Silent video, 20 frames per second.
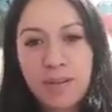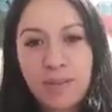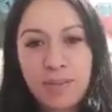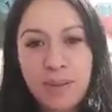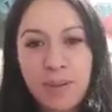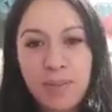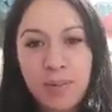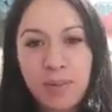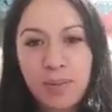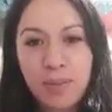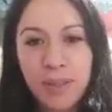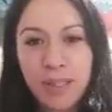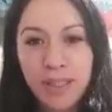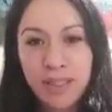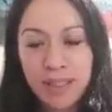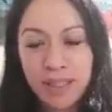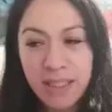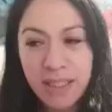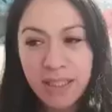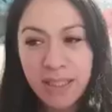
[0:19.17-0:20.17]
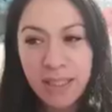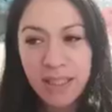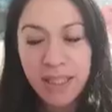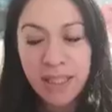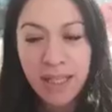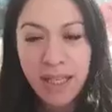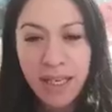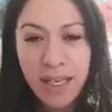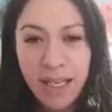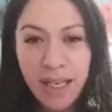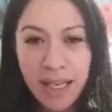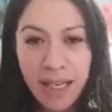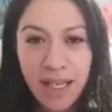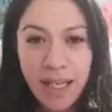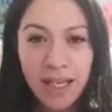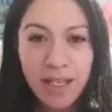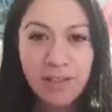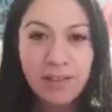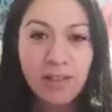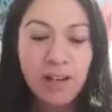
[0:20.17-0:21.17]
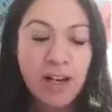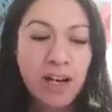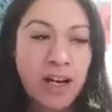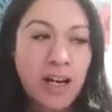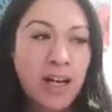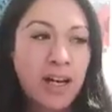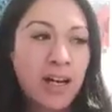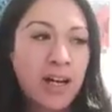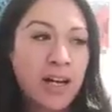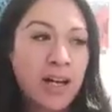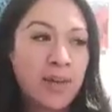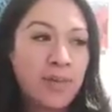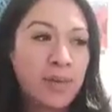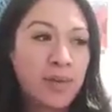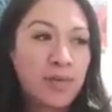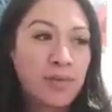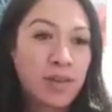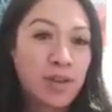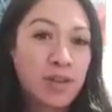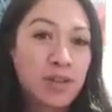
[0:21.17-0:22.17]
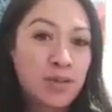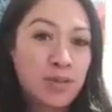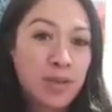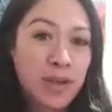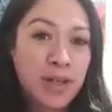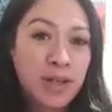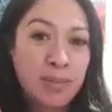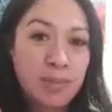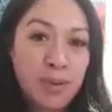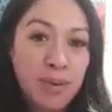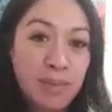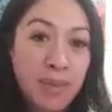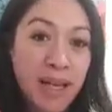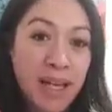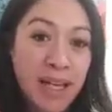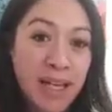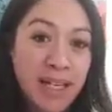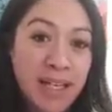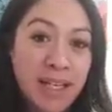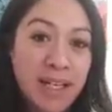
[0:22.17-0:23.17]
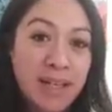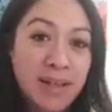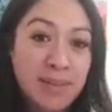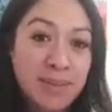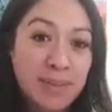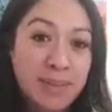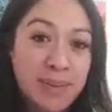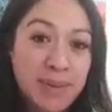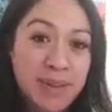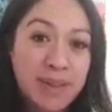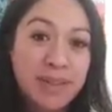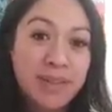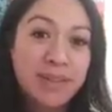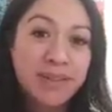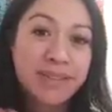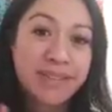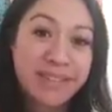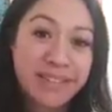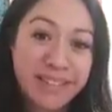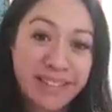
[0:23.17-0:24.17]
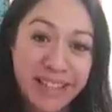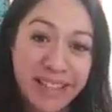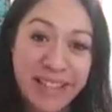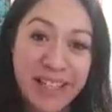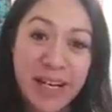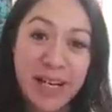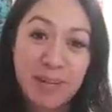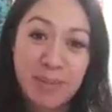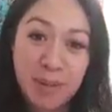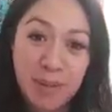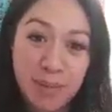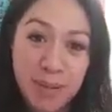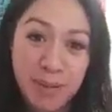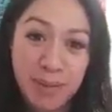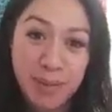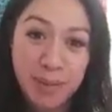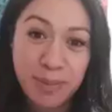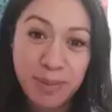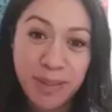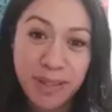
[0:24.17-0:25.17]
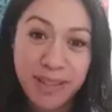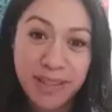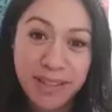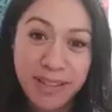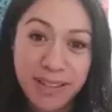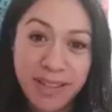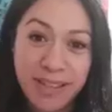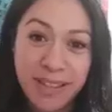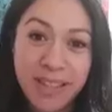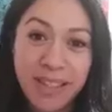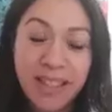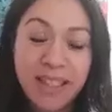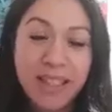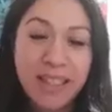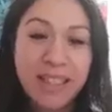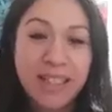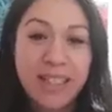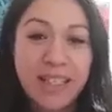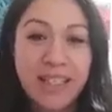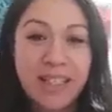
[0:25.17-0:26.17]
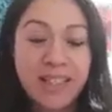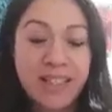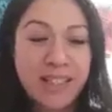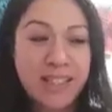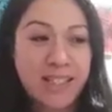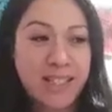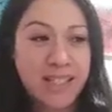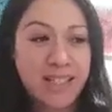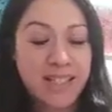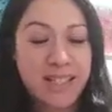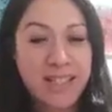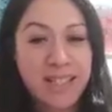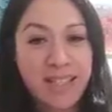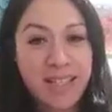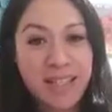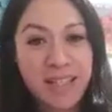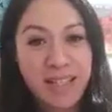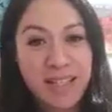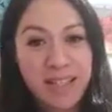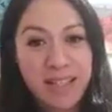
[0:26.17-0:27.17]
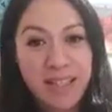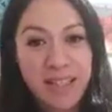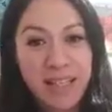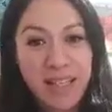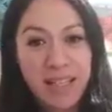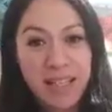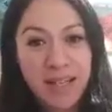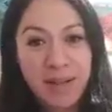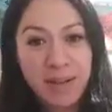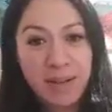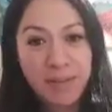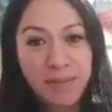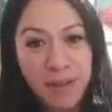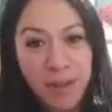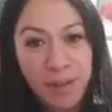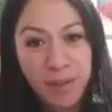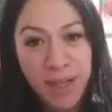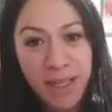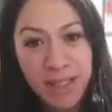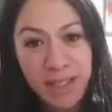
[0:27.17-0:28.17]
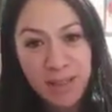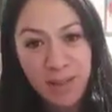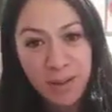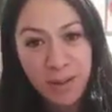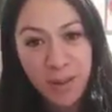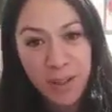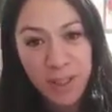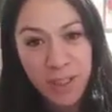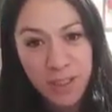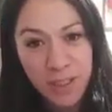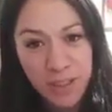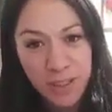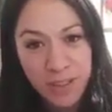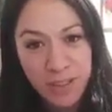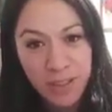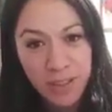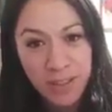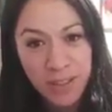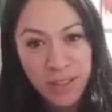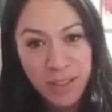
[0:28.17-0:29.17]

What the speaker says: people pleasing. And I'm the first one to put my hand up. Like, I'm a people pleaser in the sense that if I'm asked a question,